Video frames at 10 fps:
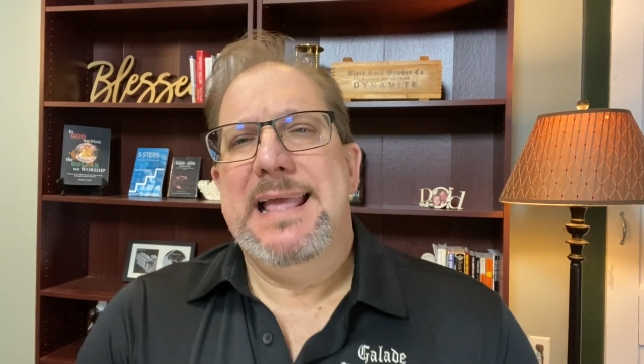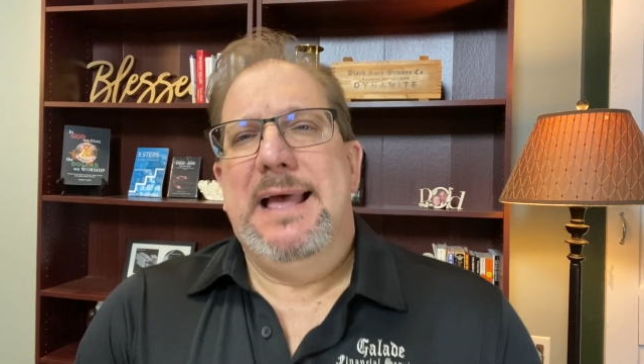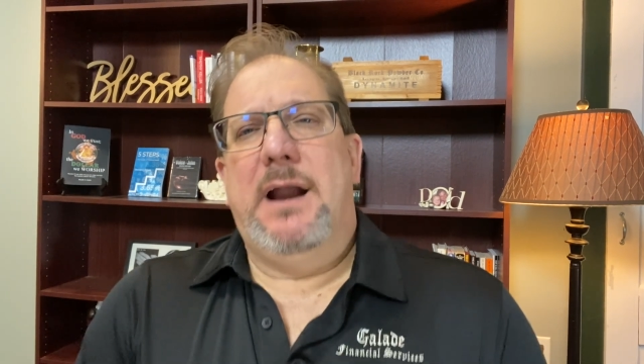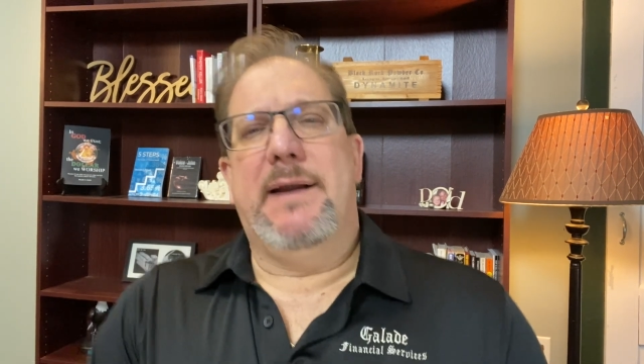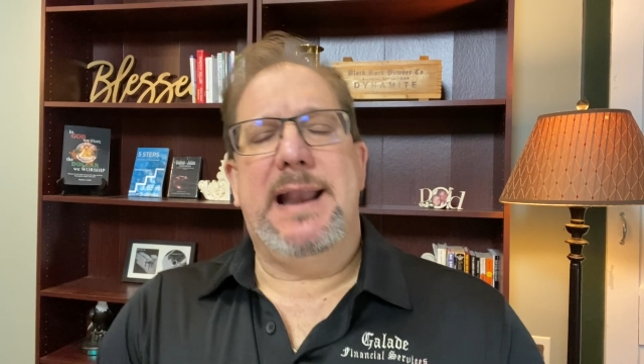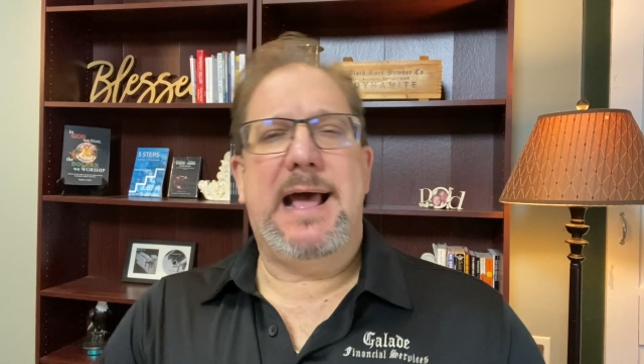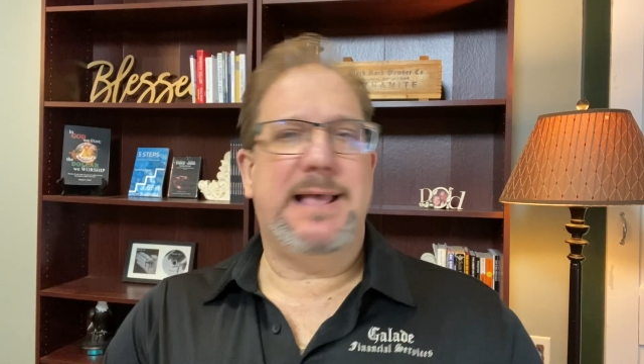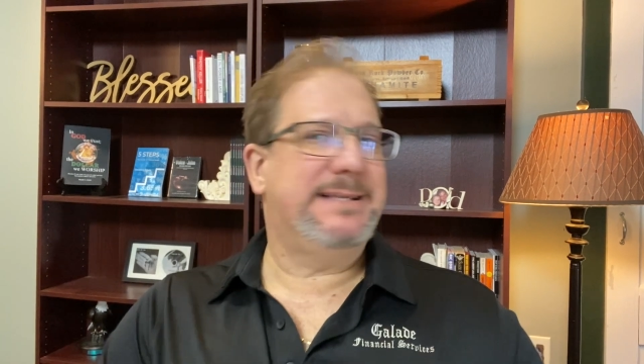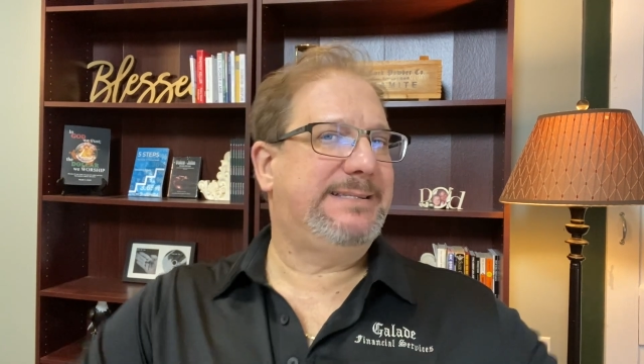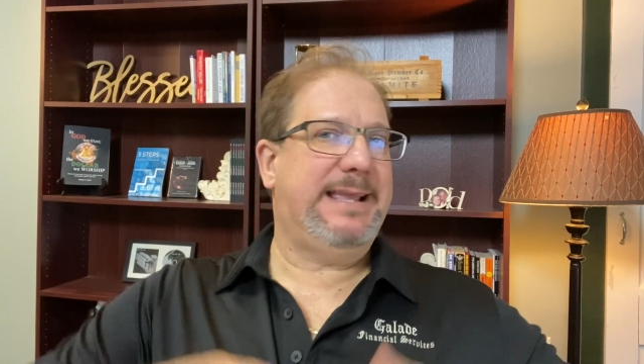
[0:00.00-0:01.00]
all right,
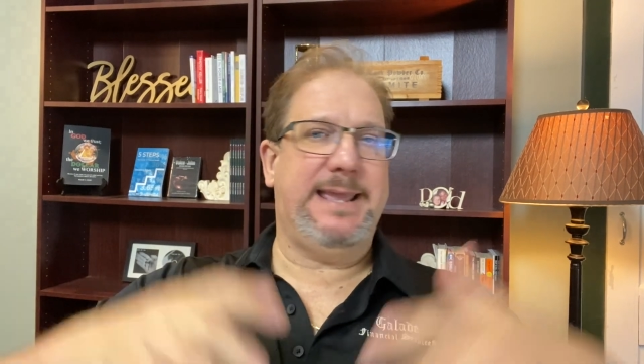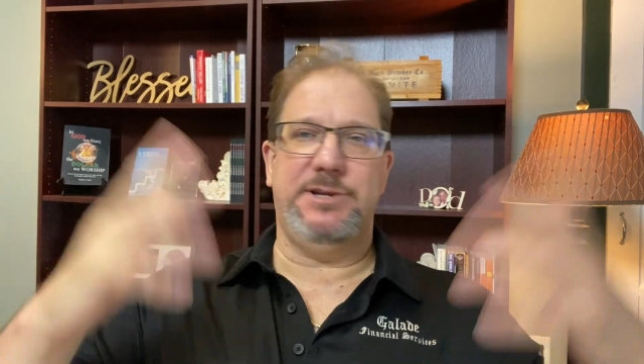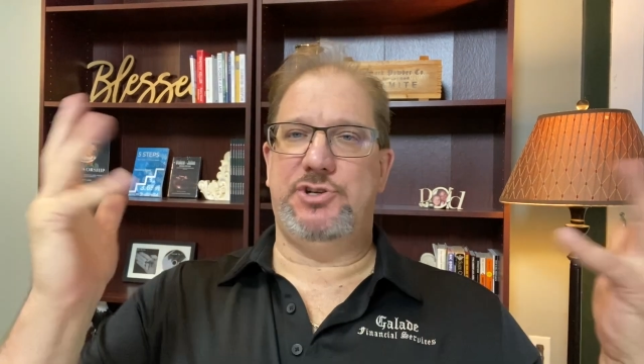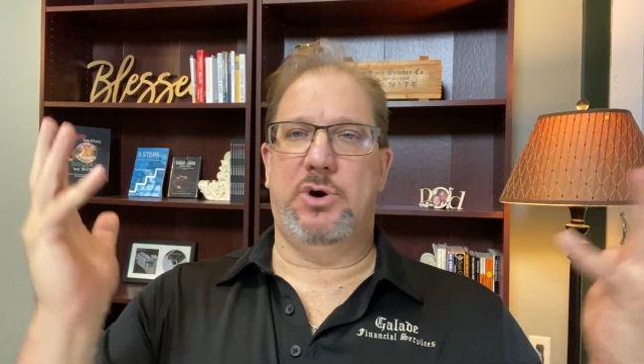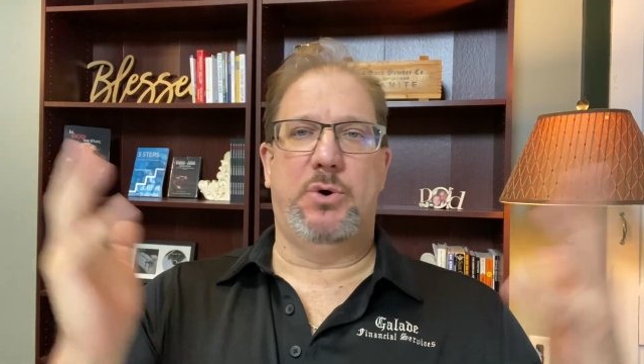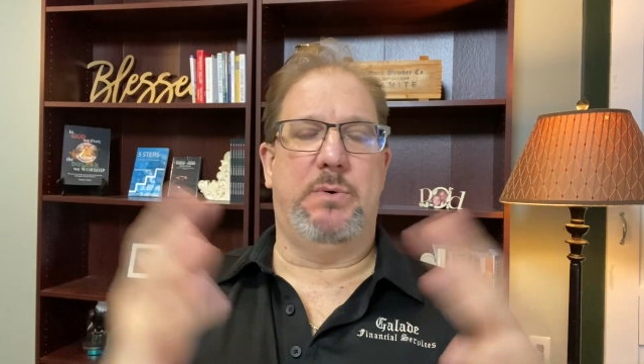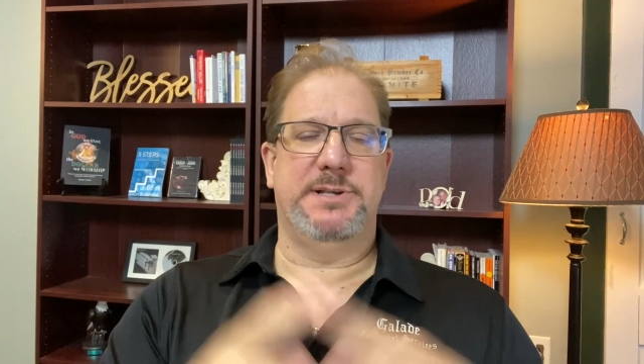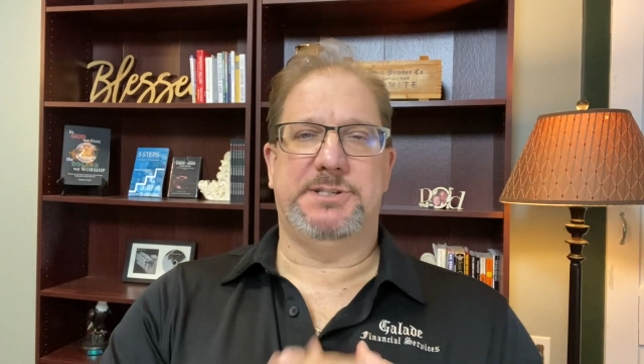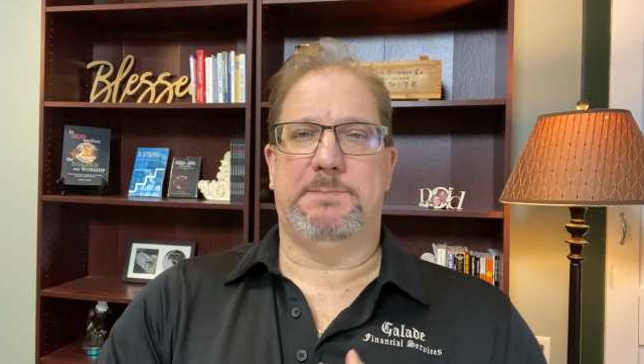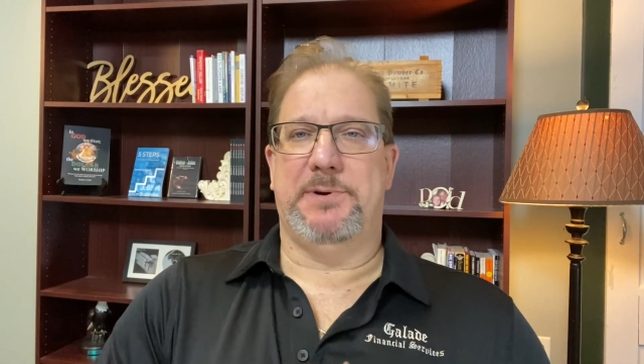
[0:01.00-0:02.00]
I'll say Joe
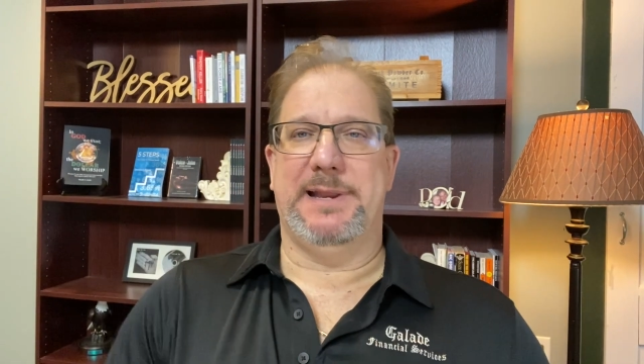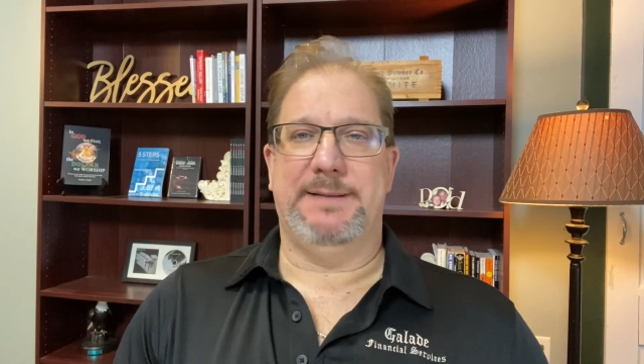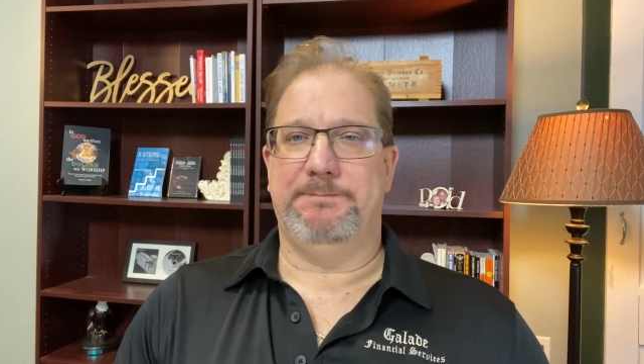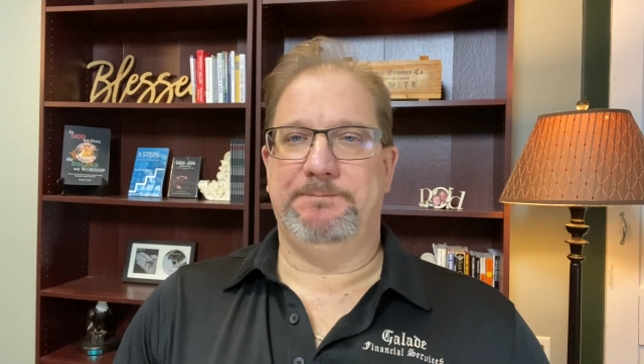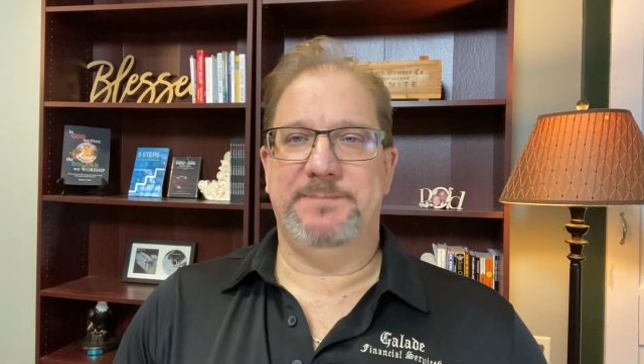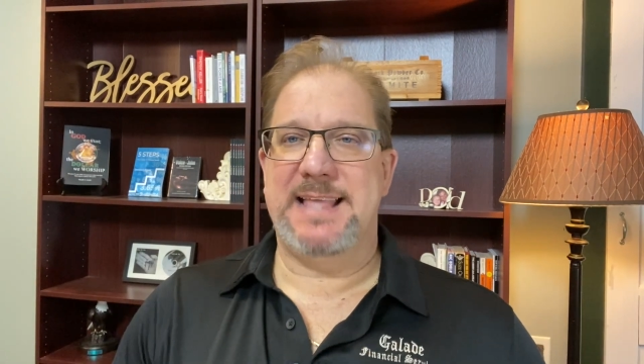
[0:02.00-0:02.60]
wants to put in